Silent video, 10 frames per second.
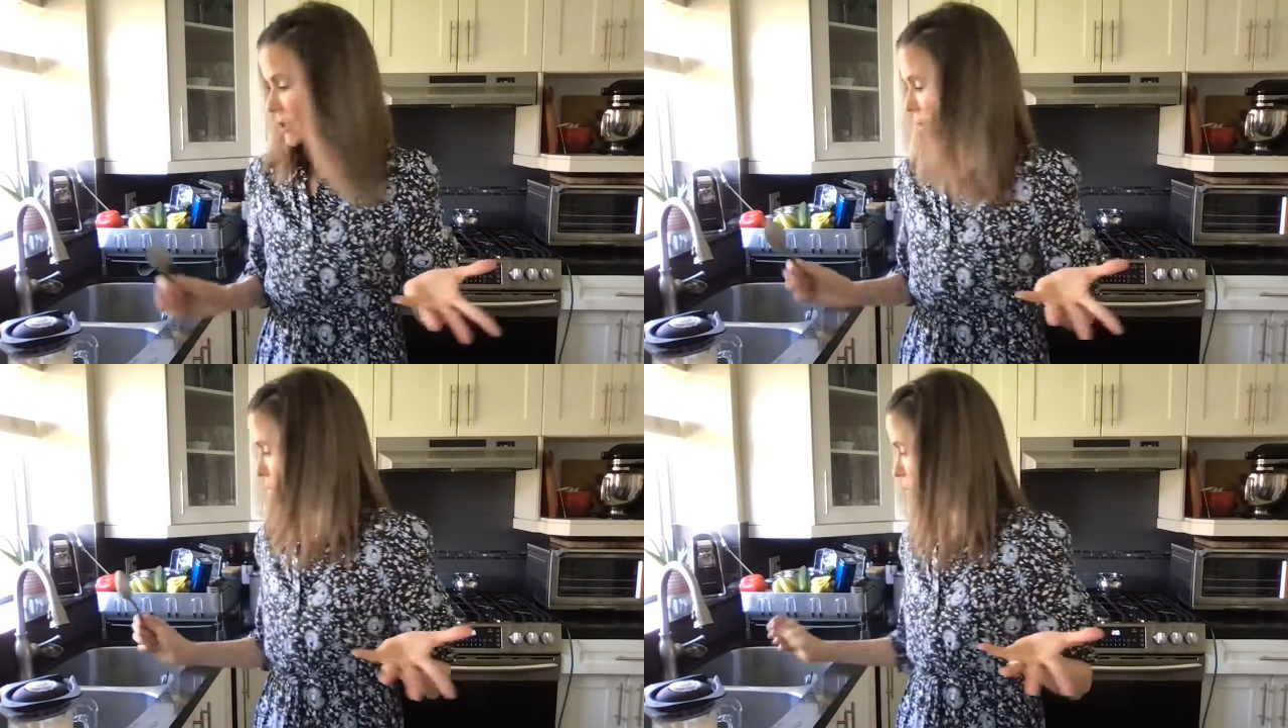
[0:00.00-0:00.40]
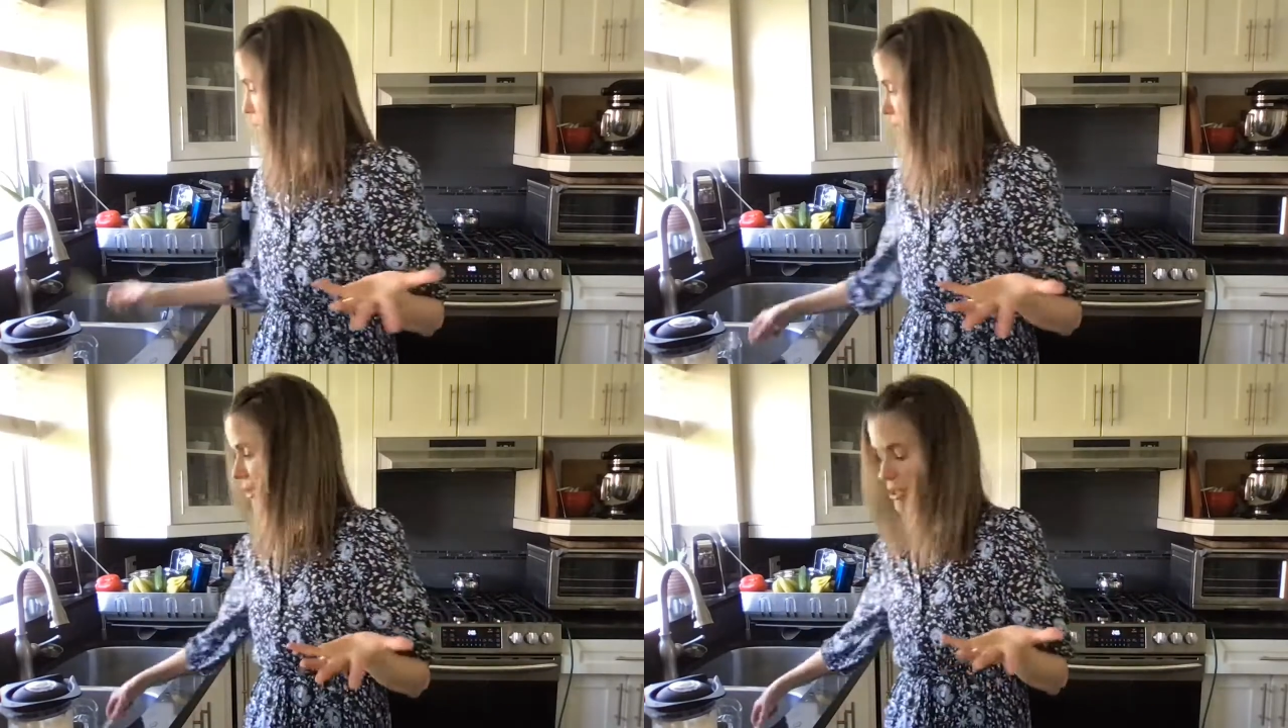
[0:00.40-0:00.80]
Anyone
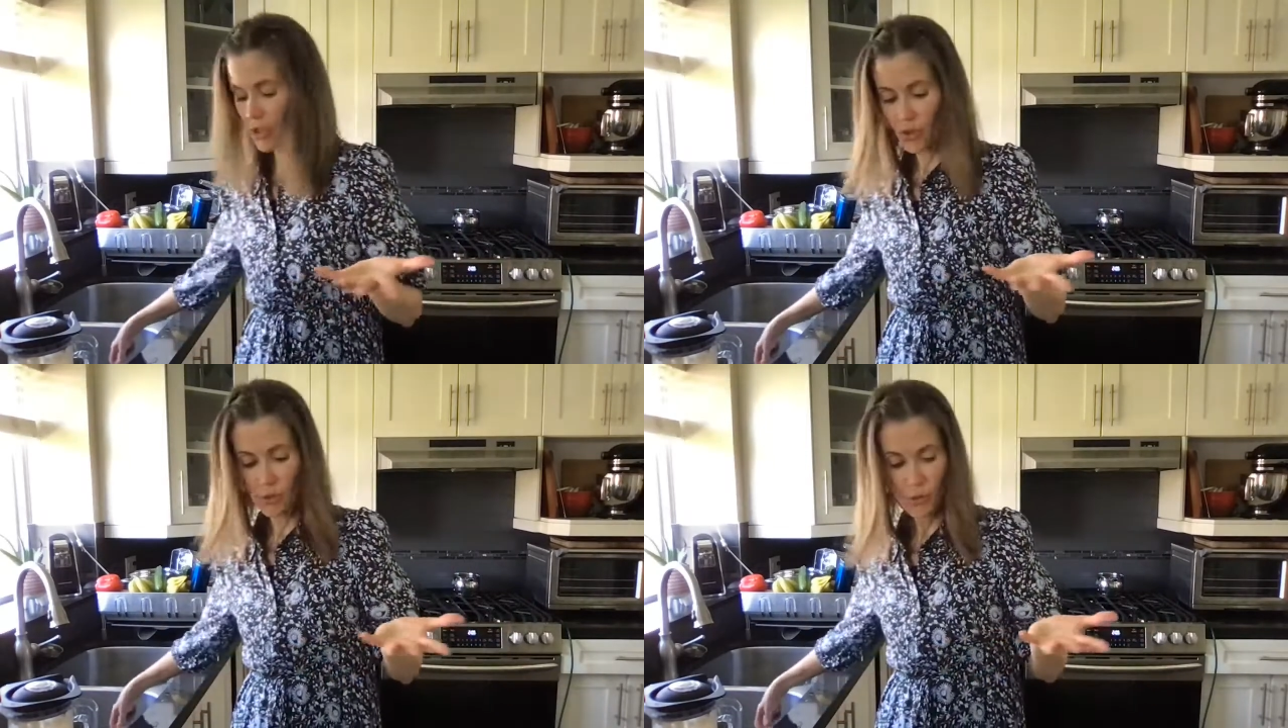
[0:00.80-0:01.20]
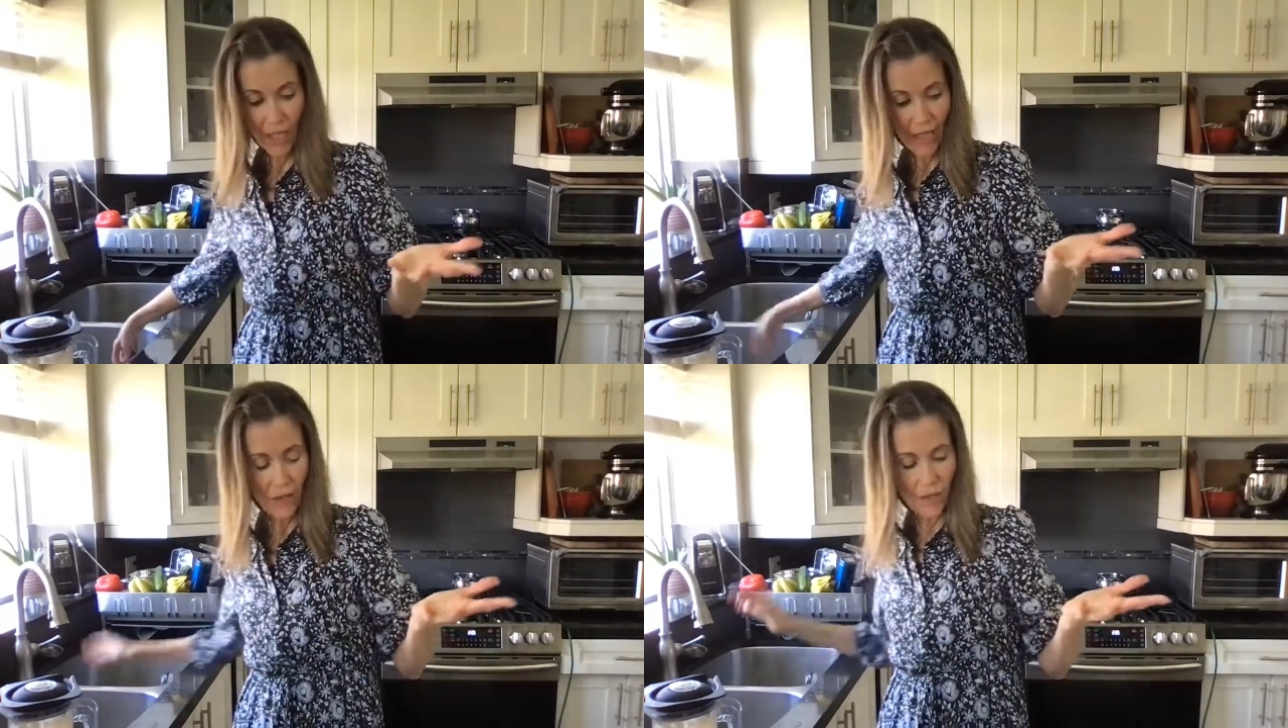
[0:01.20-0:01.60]
who has followed
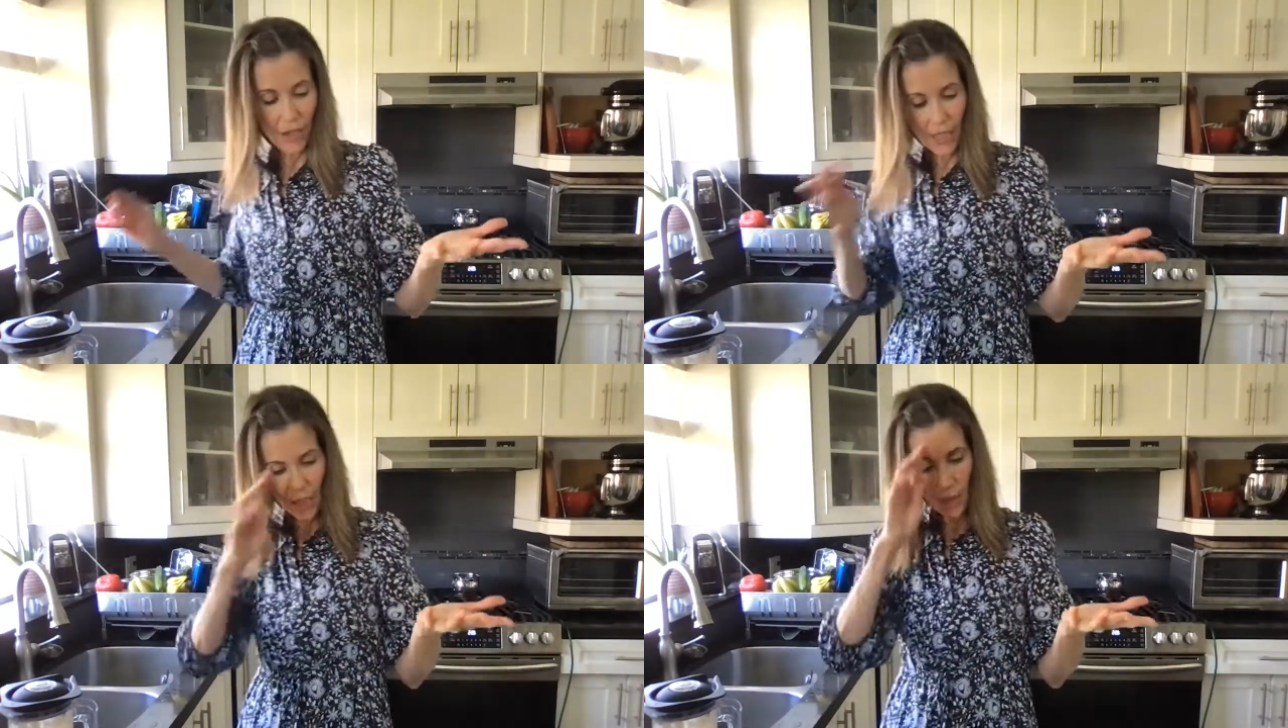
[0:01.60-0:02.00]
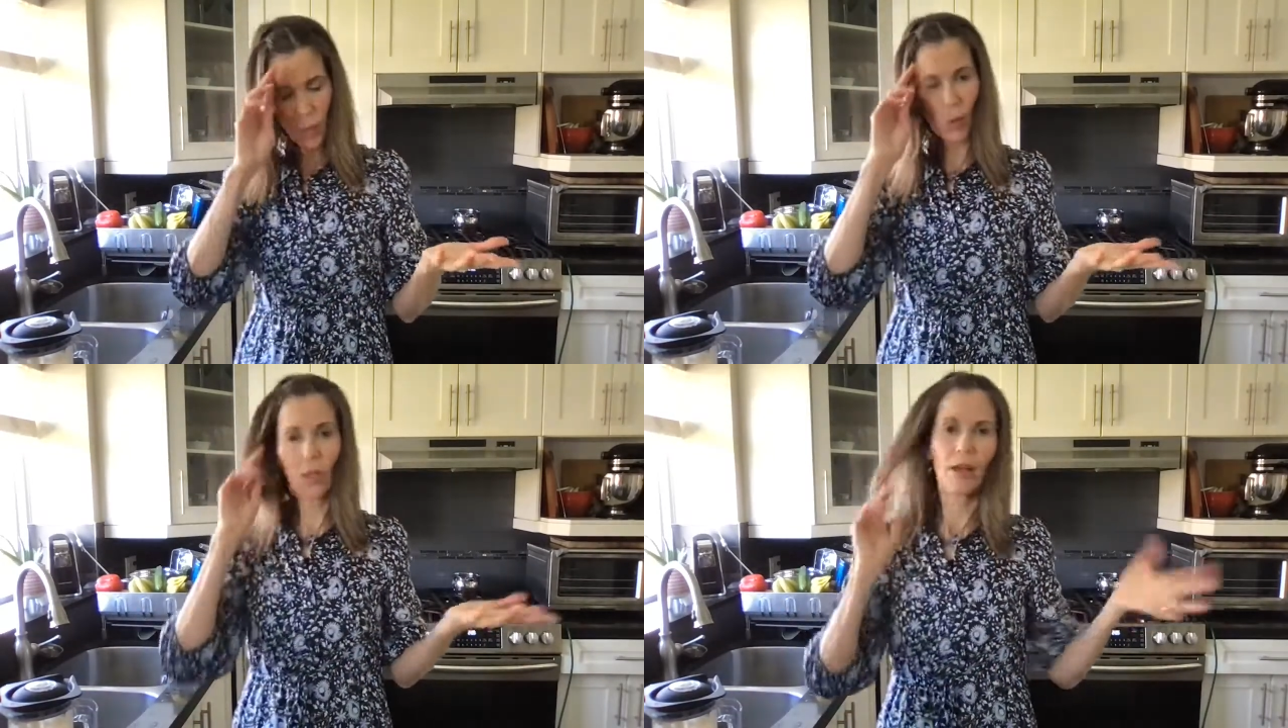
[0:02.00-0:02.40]
me knows that I
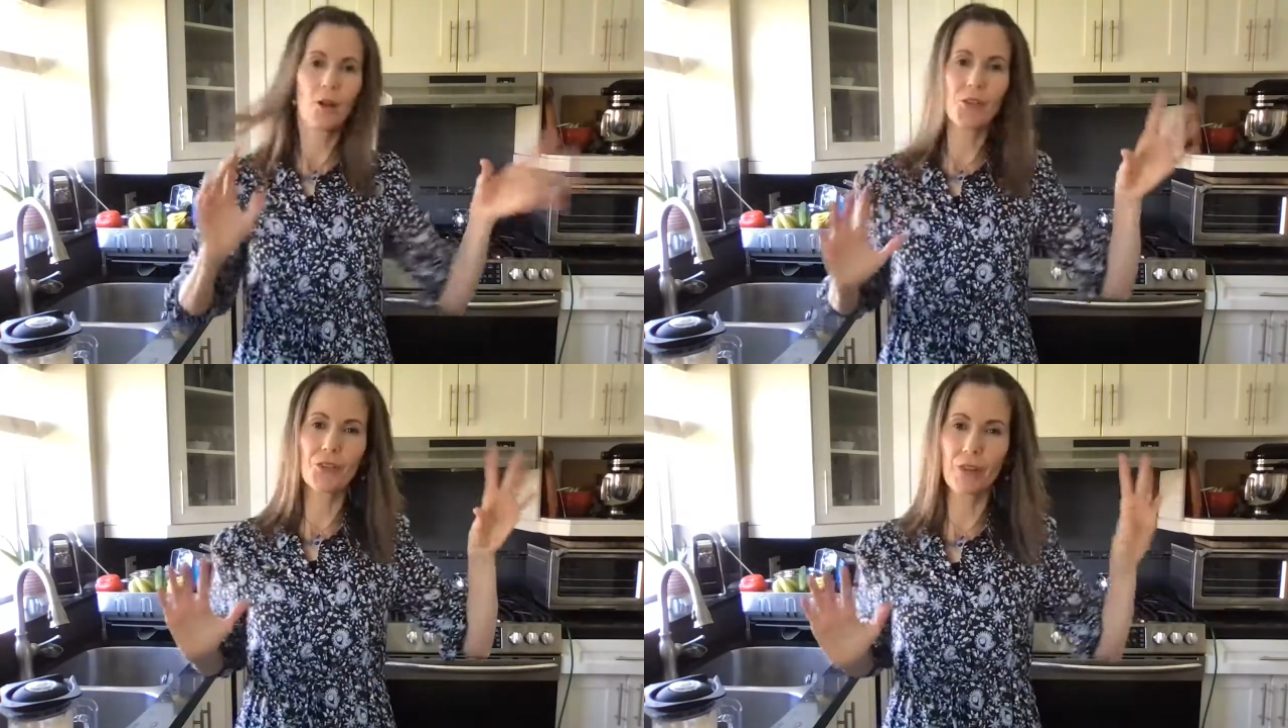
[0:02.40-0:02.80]
have, like,